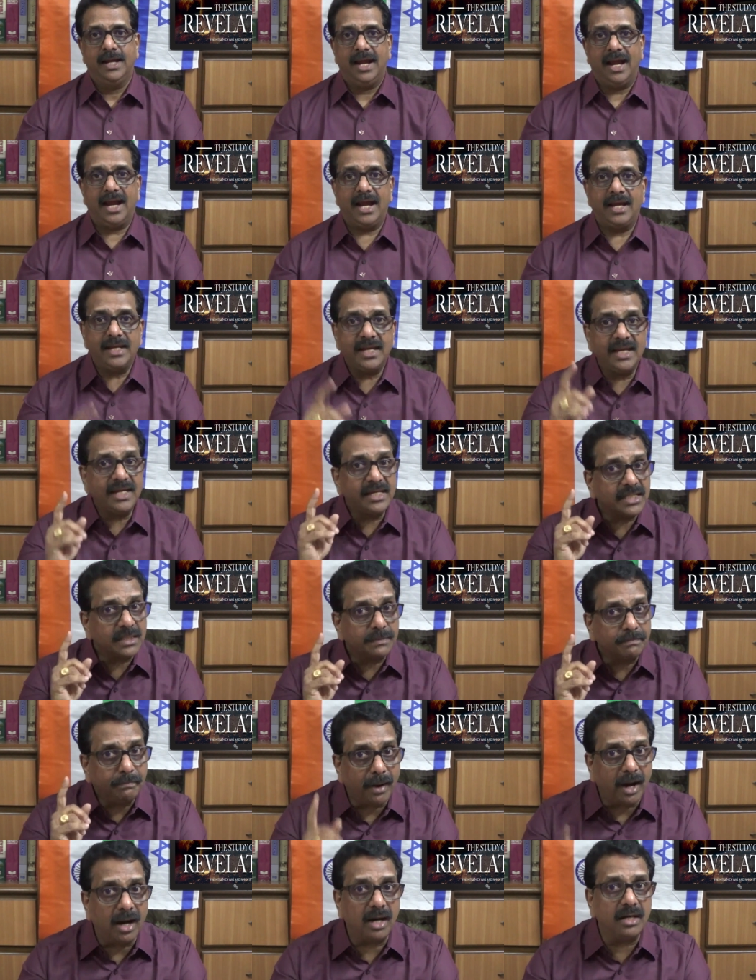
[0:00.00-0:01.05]
and he's
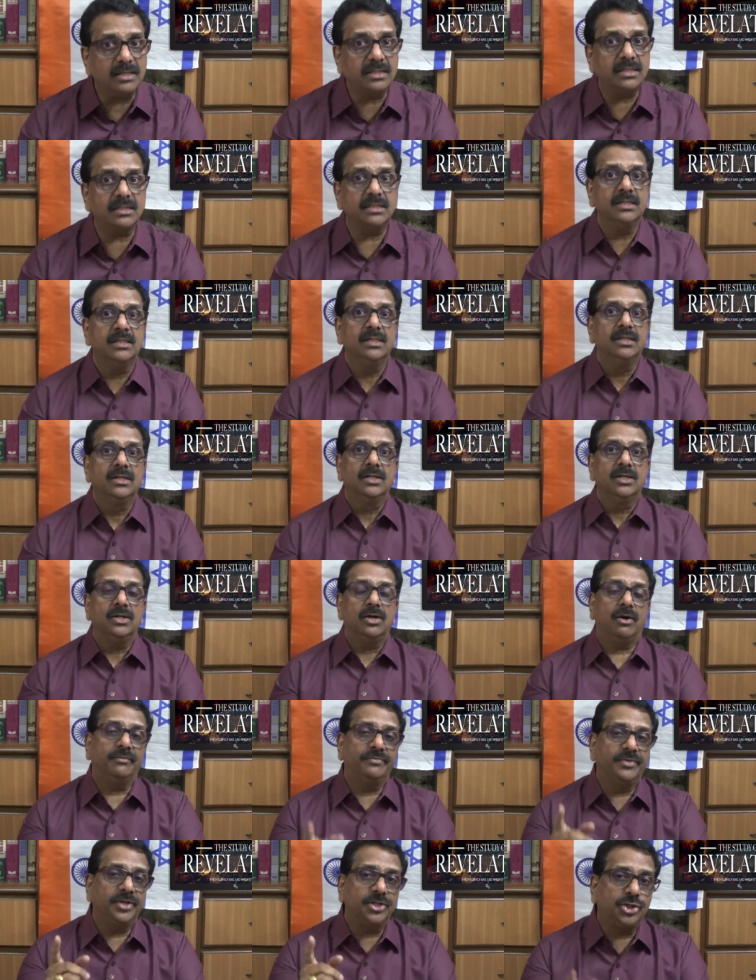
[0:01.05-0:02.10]
part
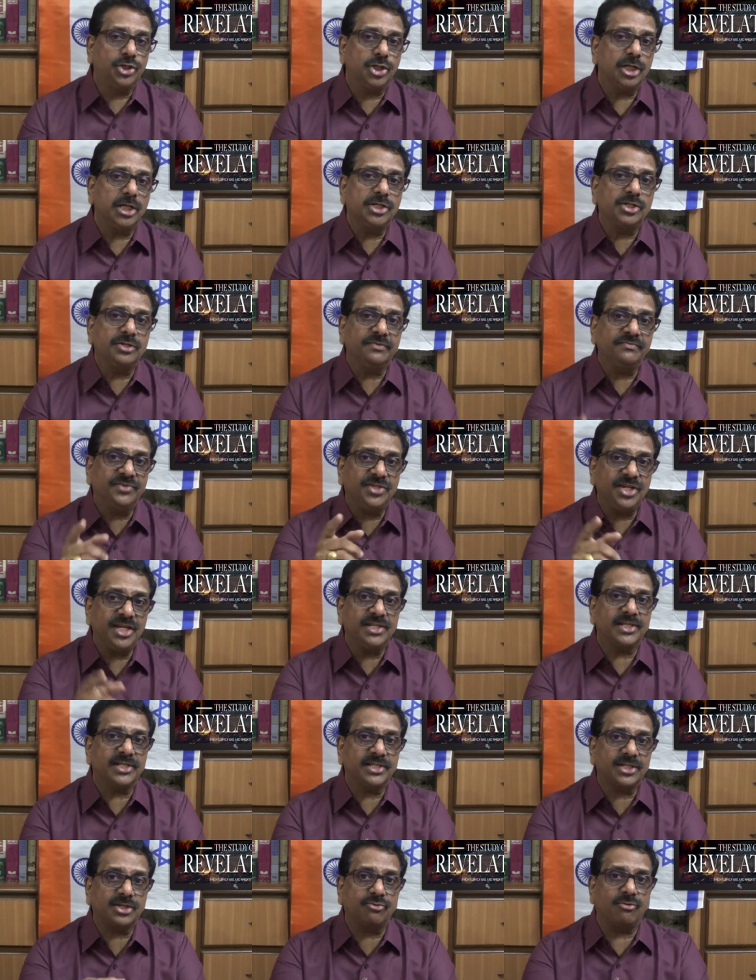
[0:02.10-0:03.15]
of the Church of
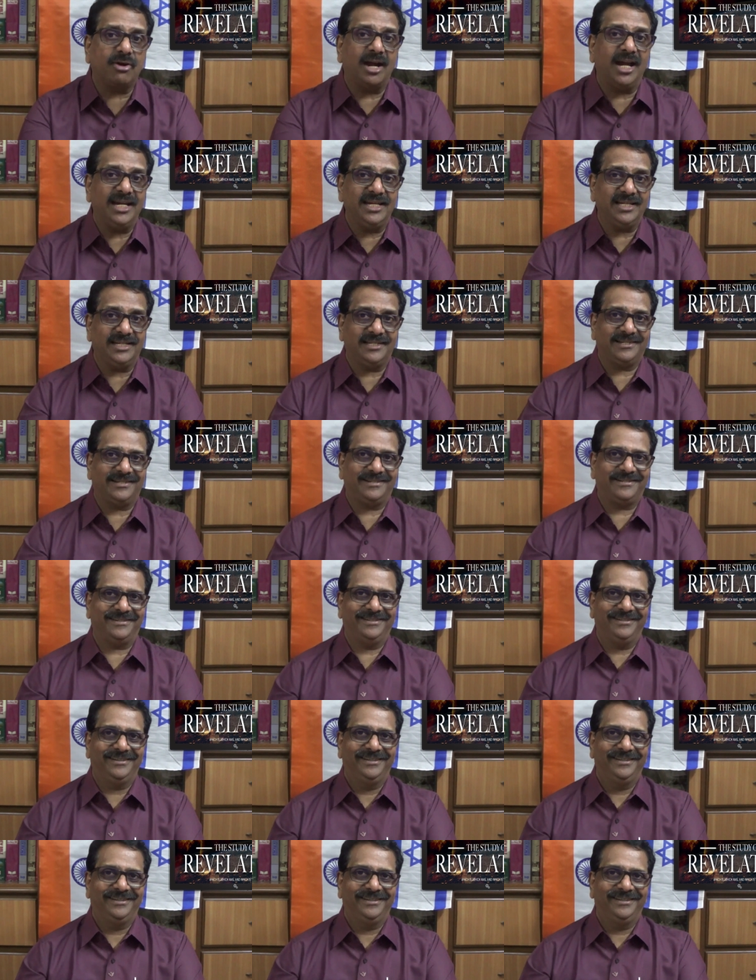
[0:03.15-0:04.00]
Jesus Christ